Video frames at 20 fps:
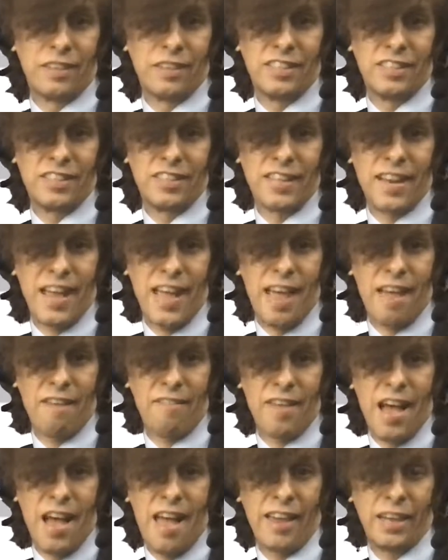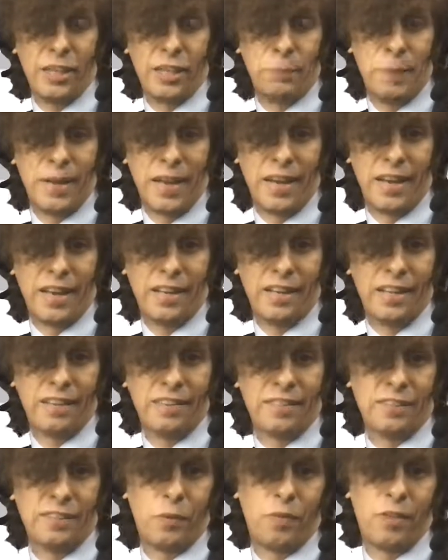is going to have the highest bid in it,
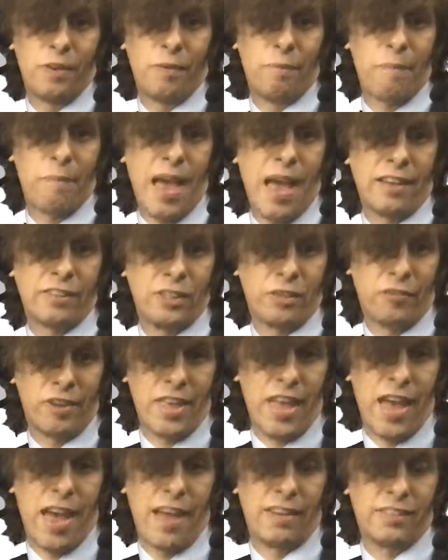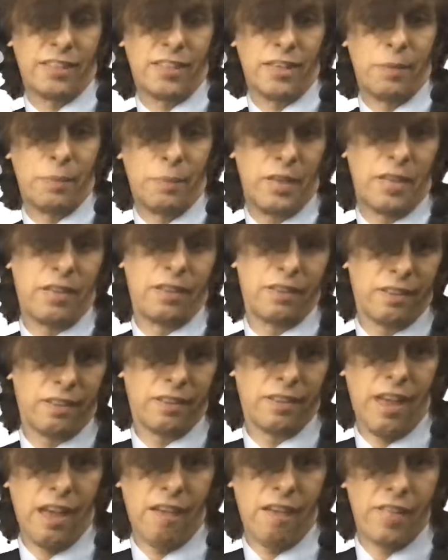and so the max over that is going to
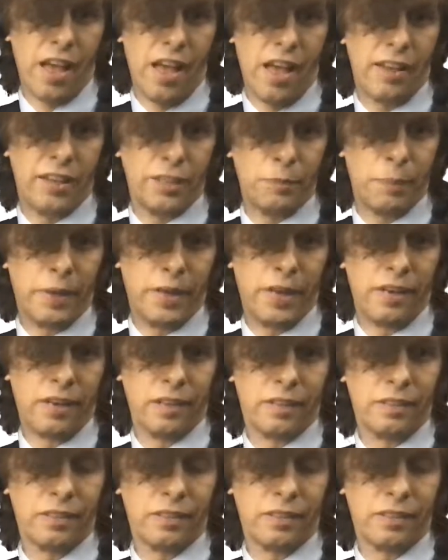have the highest bid in it.